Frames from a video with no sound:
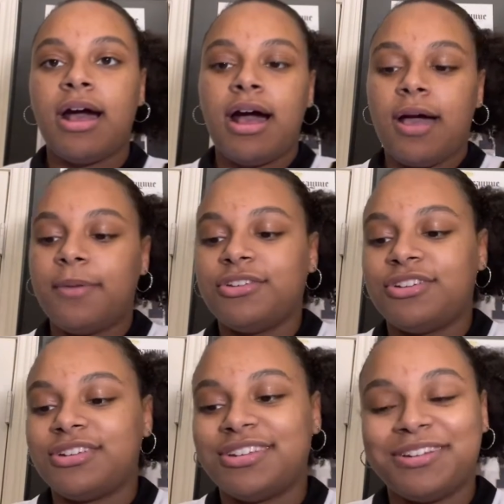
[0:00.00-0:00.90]
I mean,
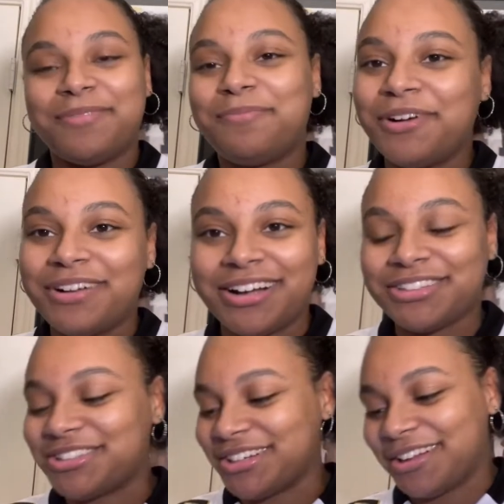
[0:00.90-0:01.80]
just
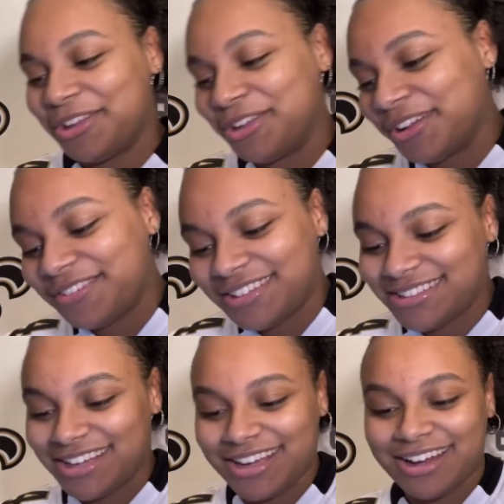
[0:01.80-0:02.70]
production. You love to
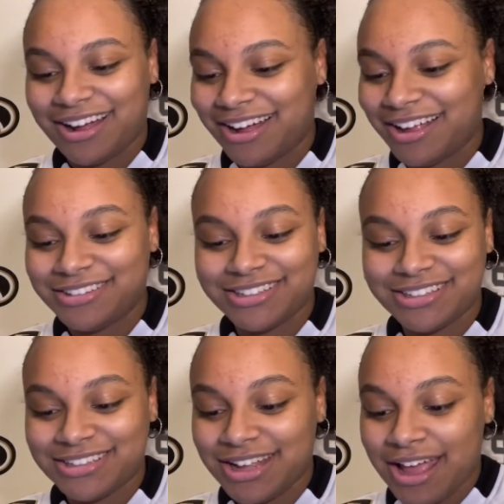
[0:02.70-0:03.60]
see it.
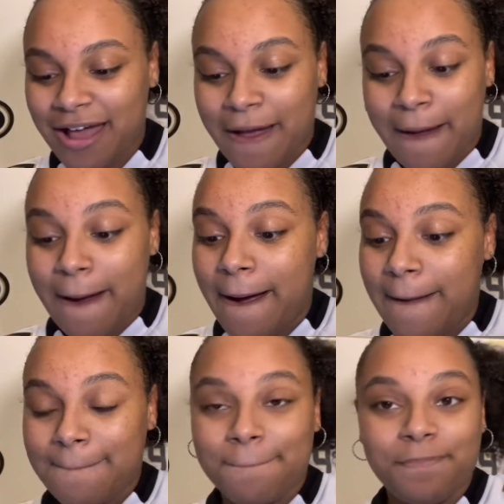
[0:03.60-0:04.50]

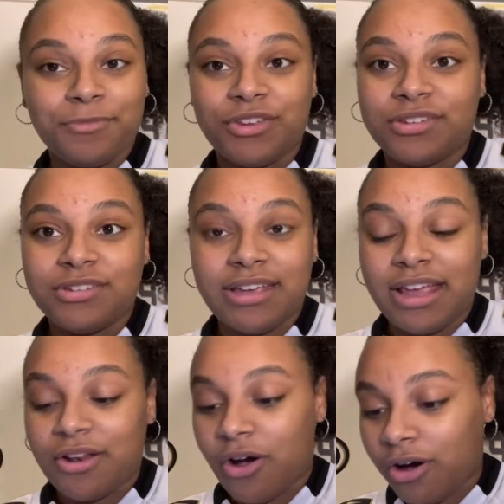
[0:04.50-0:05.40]
I'm just
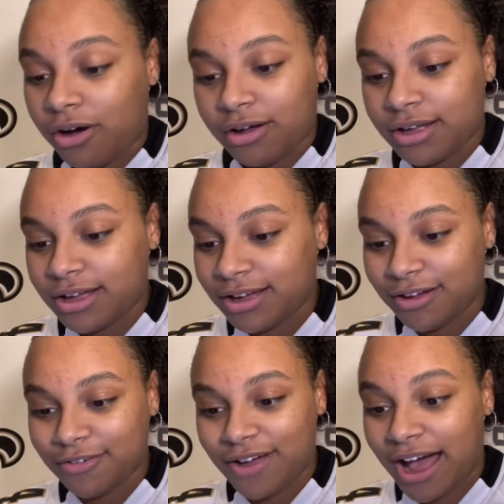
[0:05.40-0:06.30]
in awe
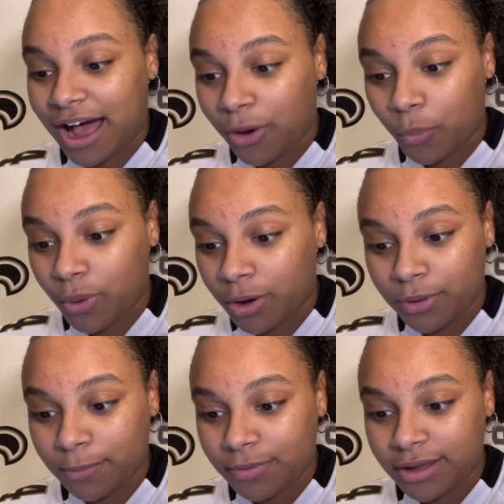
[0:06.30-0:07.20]
of how well
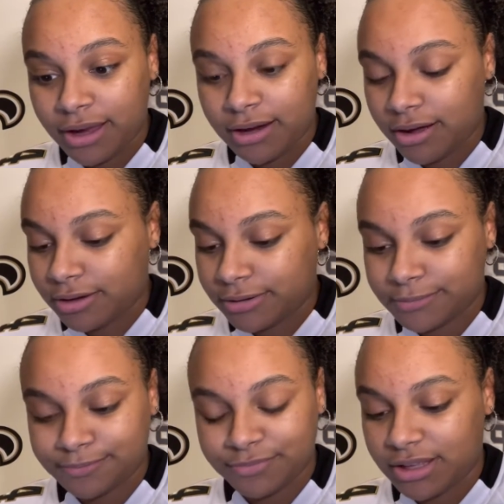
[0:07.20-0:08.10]
we played.
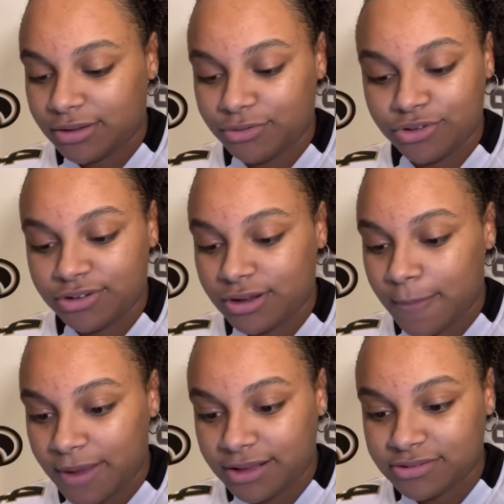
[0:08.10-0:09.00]
Just
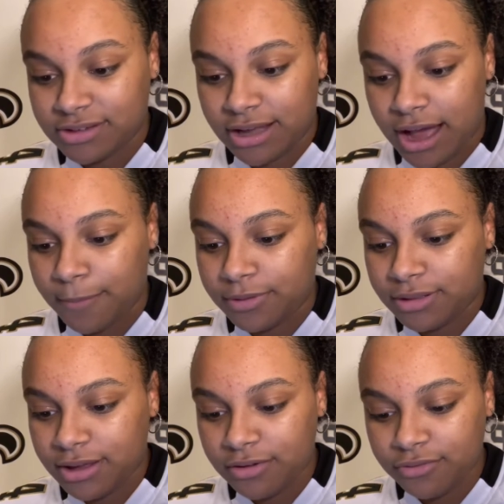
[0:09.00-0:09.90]
amazing. I
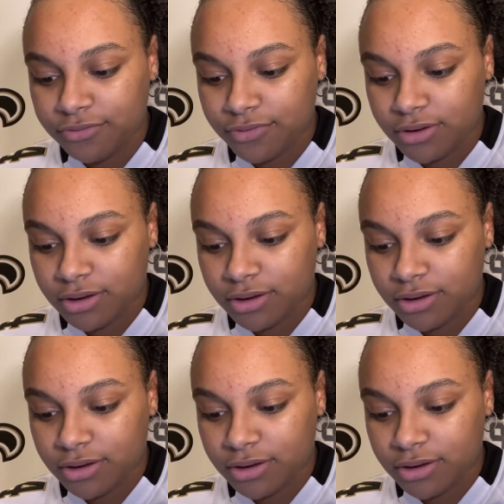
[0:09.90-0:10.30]
believe